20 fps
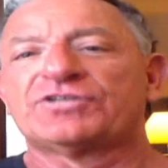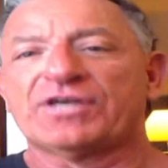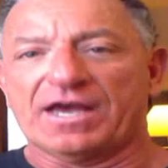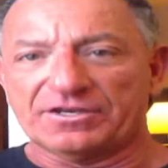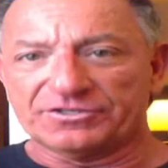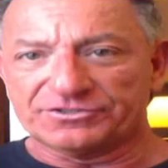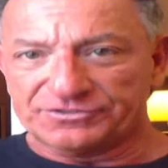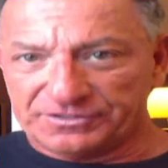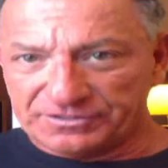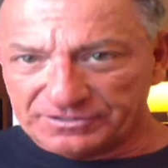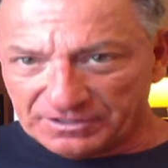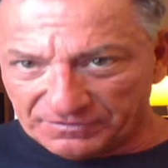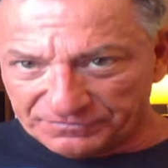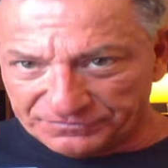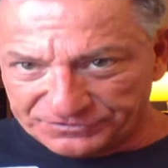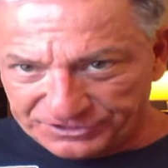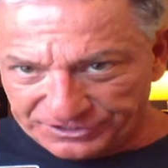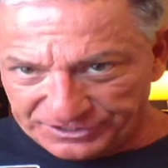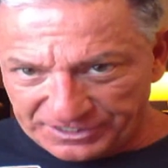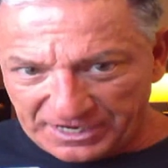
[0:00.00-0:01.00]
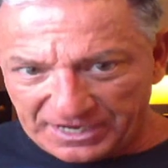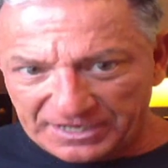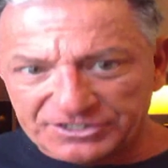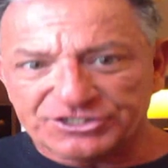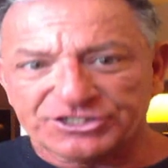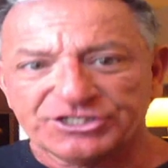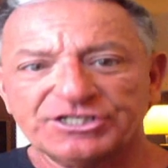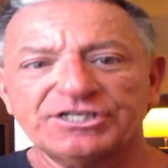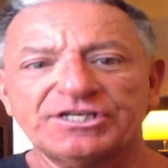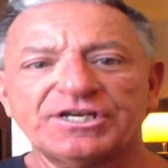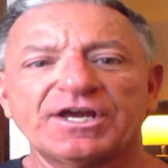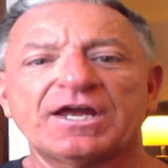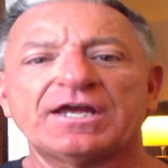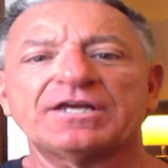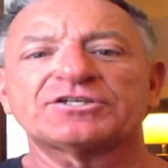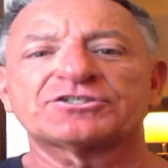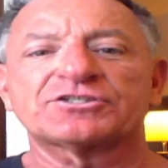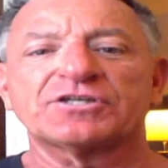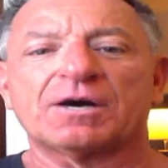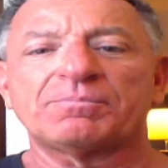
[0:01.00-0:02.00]
Testing of
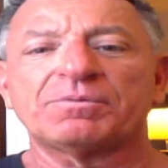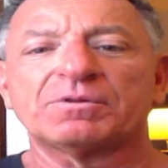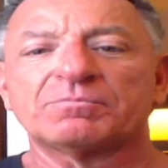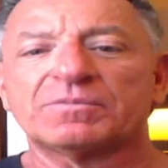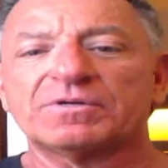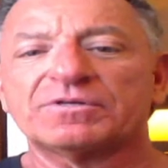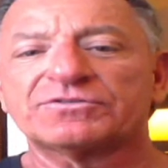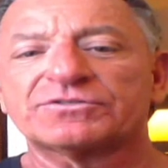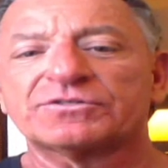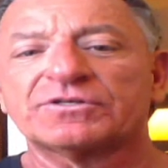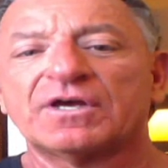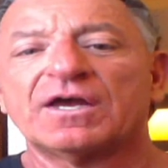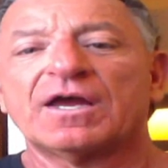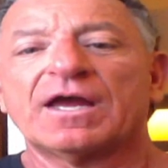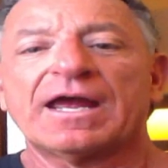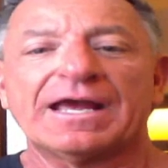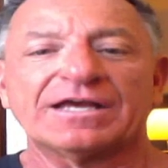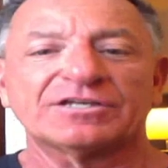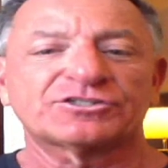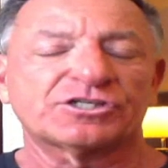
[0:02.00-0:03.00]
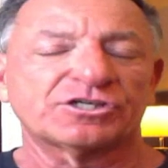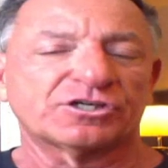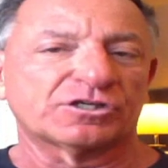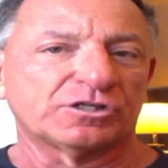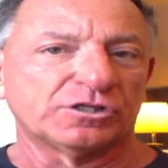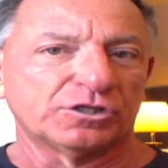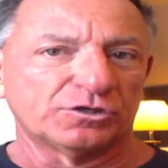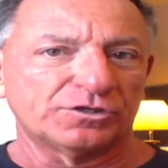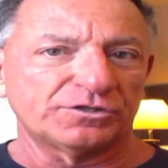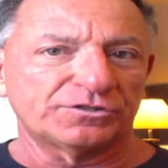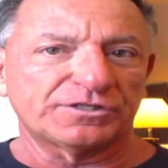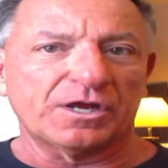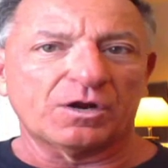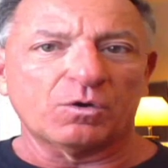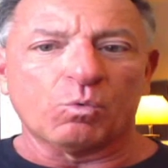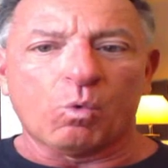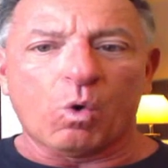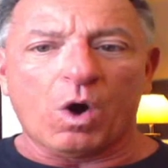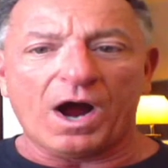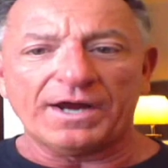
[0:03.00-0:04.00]
DHEA supplements has concluded
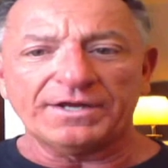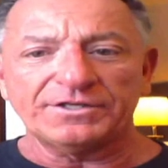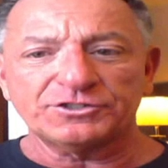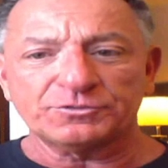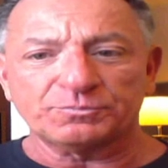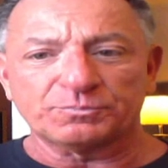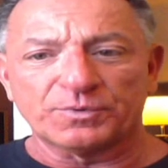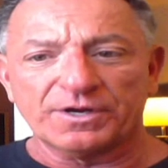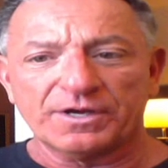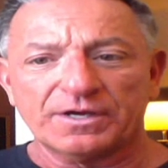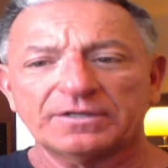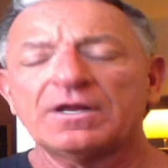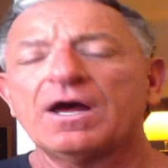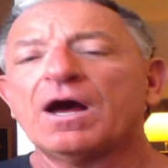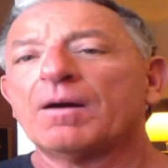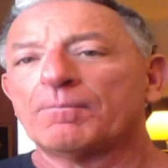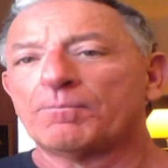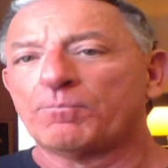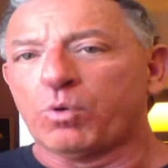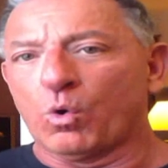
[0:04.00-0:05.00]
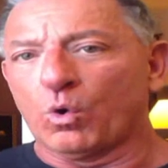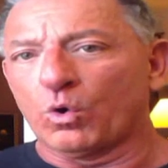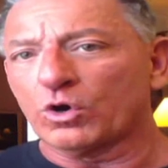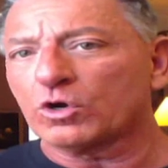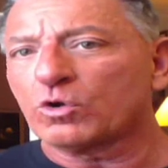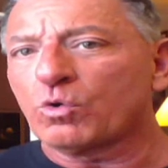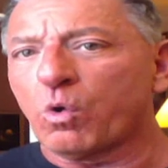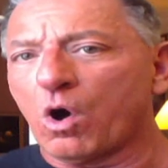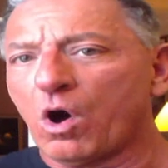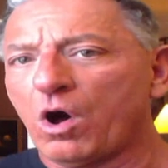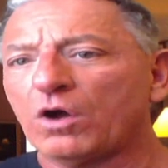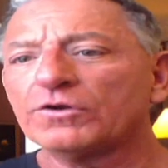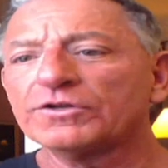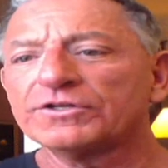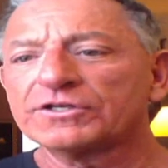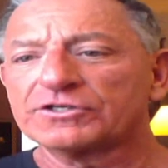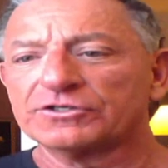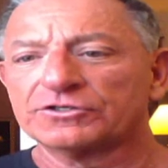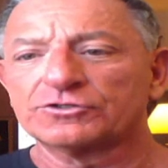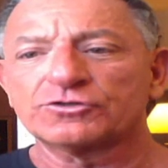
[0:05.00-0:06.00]
that widespread Poor
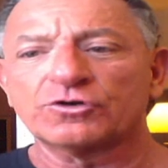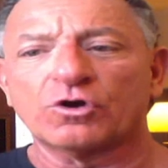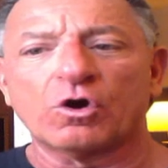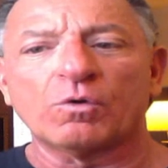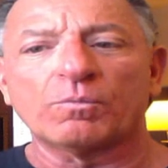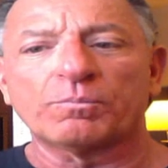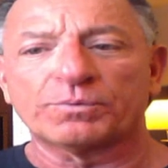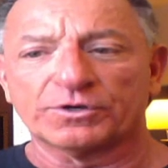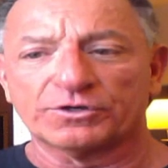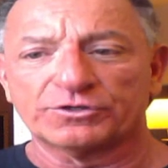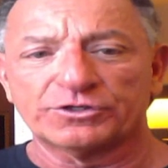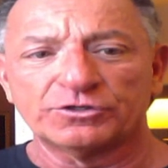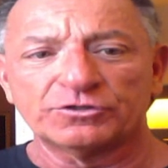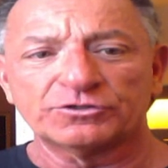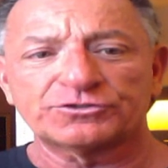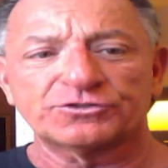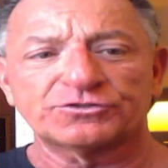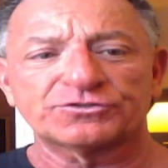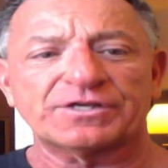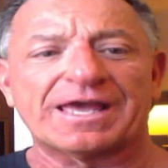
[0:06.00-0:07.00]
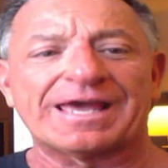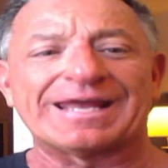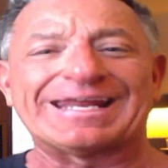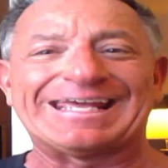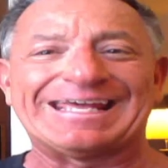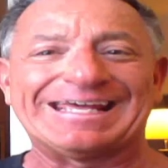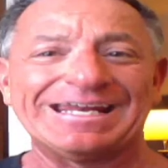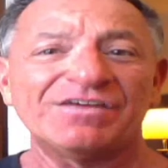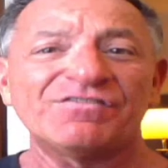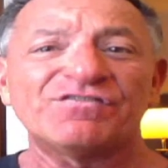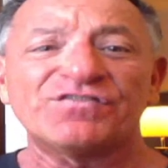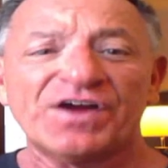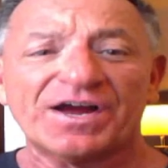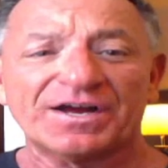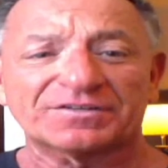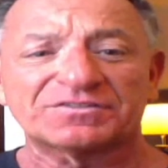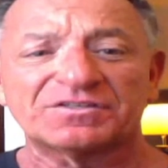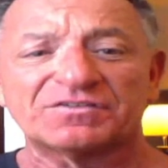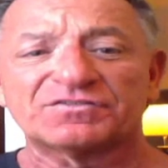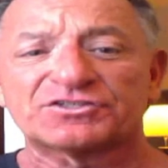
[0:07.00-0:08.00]
quality control produces an
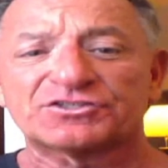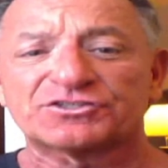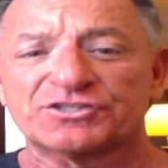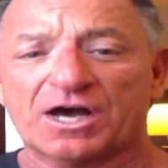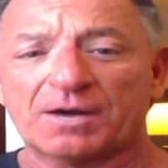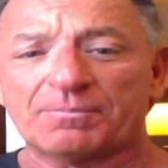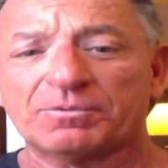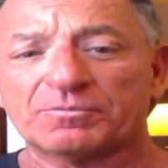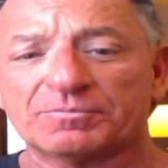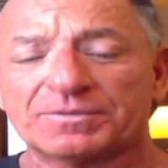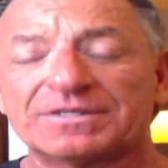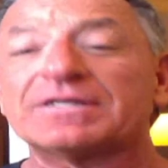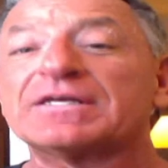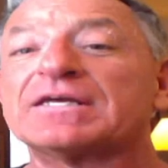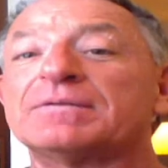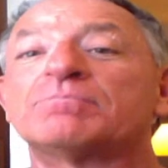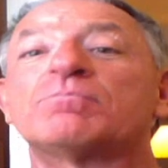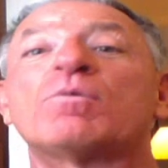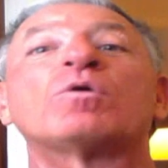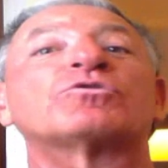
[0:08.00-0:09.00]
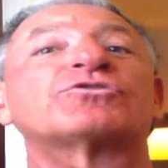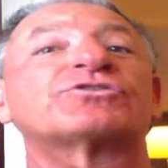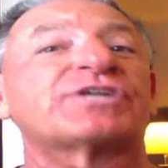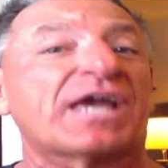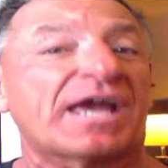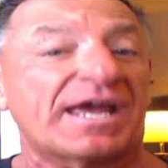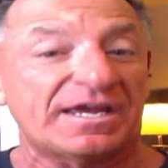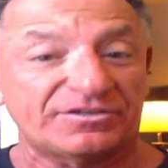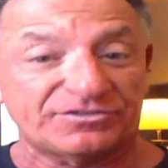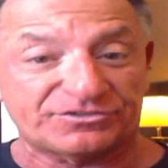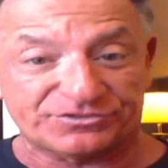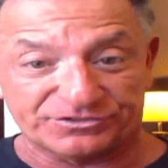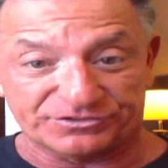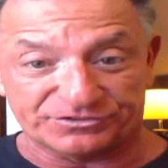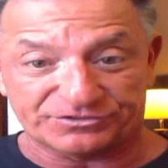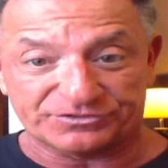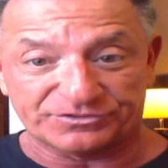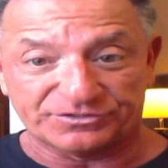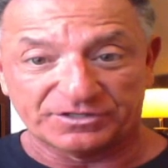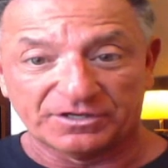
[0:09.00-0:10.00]
ineffective supplement in most
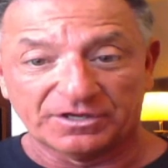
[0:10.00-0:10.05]
cases.